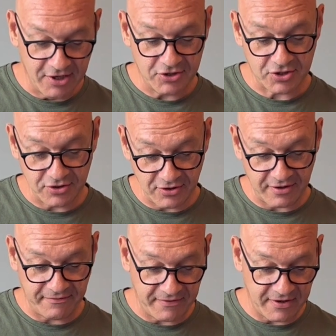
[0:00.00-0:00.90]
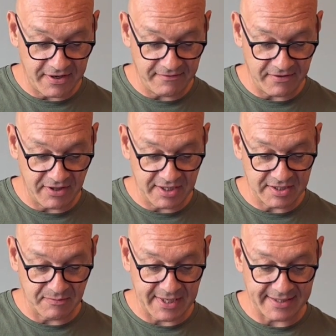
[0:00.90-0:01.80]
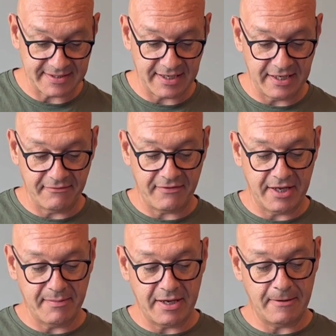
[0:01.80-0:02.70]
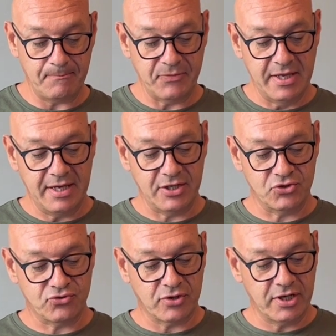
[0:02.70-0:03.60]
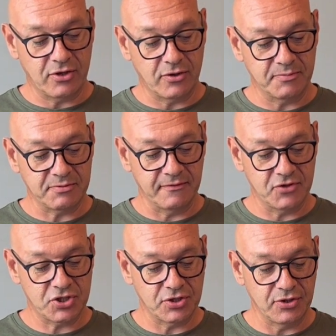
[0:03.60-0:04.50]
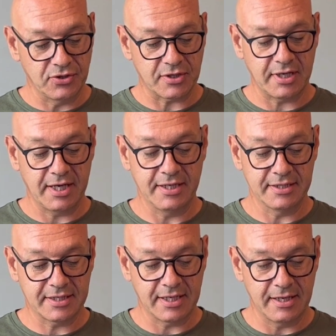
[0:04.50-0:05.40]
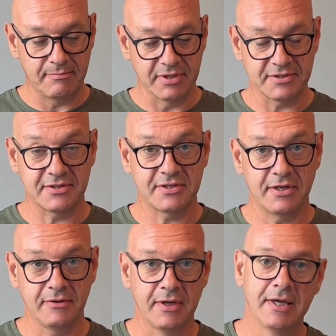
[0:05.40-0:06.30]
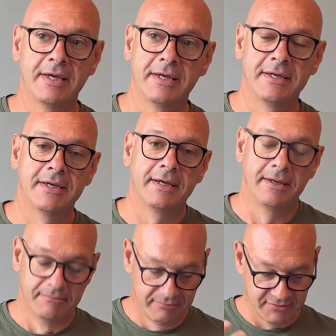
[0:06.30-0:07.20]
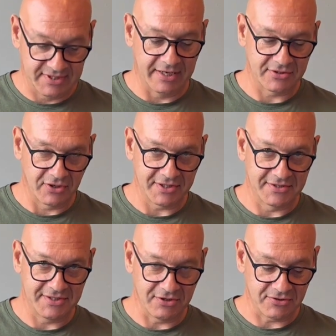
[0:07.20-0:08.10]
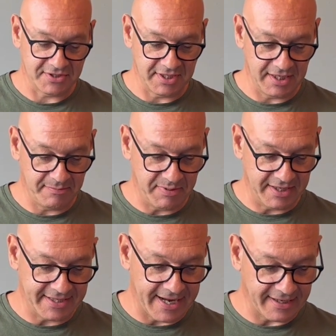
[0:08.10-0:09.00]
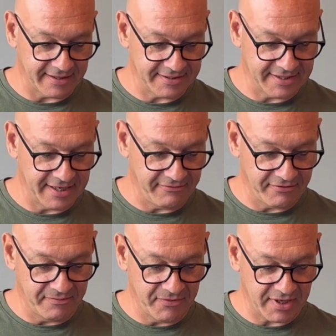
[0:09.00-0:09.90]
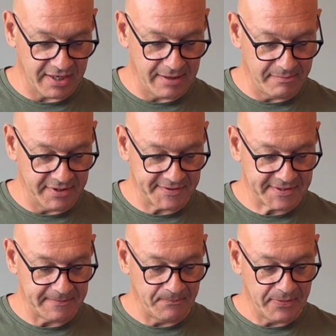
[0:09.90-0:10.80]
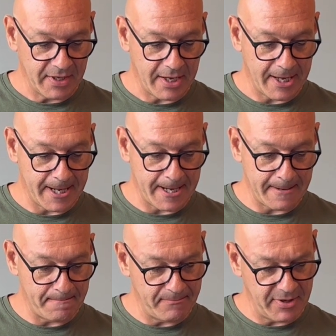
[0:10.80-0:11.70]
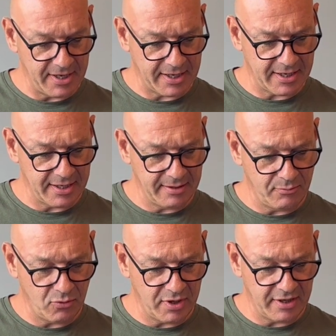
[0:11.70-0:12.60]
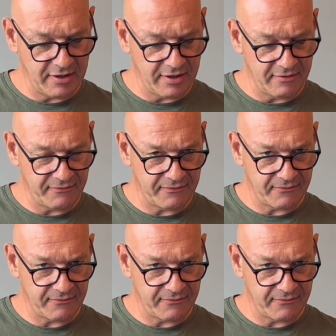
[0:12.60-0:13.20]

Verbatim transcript: Chinook at 5, and then some Cascade at Flame Out. And it's dry hopped with Chinook and Columbus. So sounds nice and citrusy, a bit of dankness there from the Columbus. Um, it came with,